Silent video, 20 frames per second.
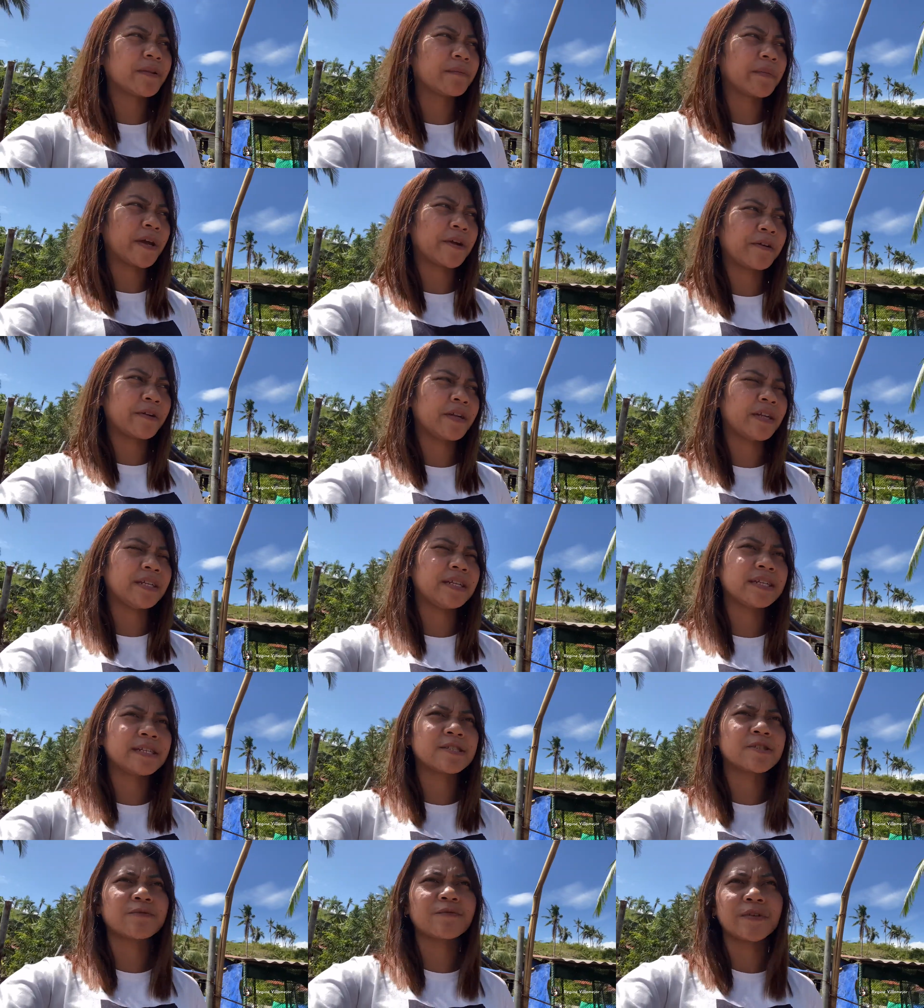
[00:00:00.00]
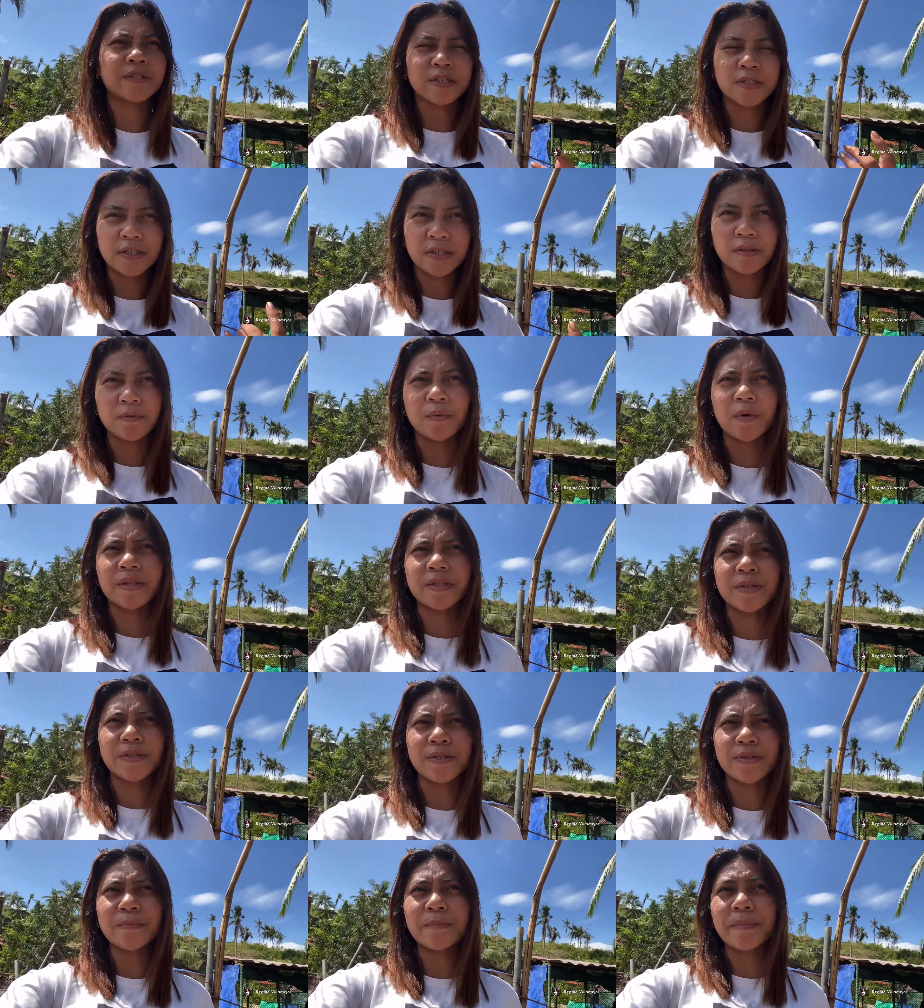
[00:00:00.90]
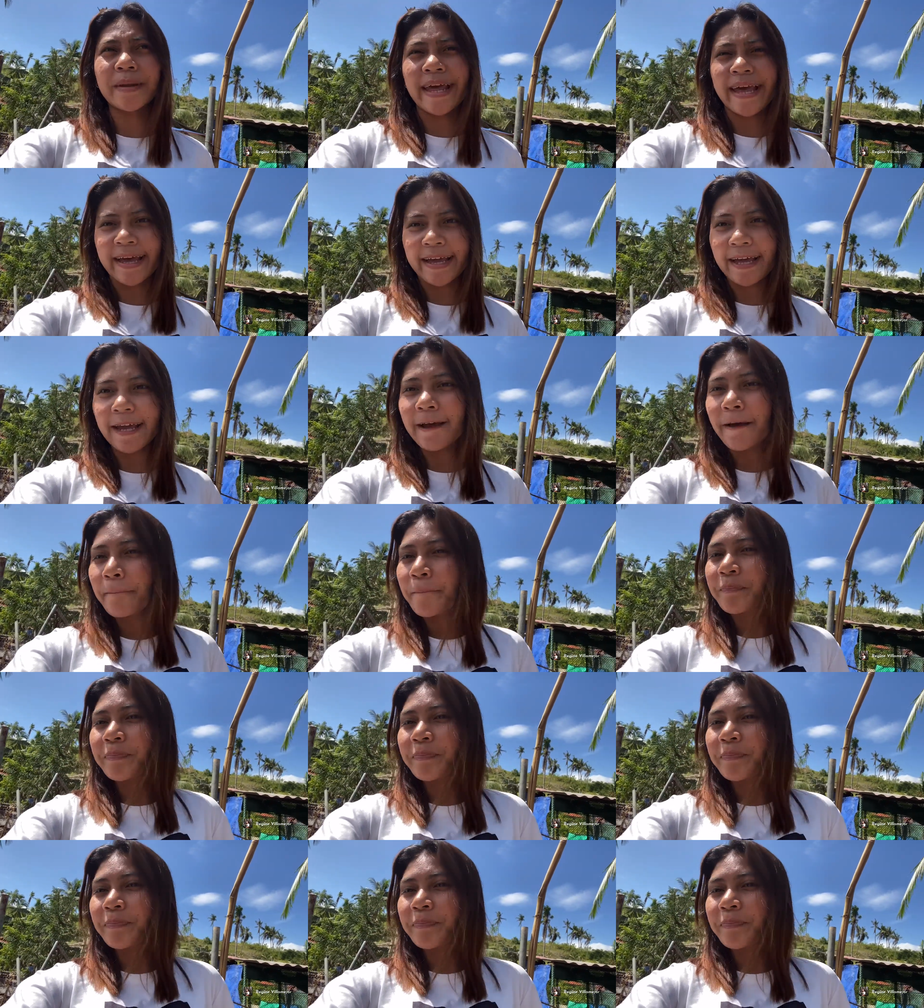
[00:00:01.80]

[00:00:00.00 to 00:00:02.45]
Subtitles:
meron na ding sufficient water supply,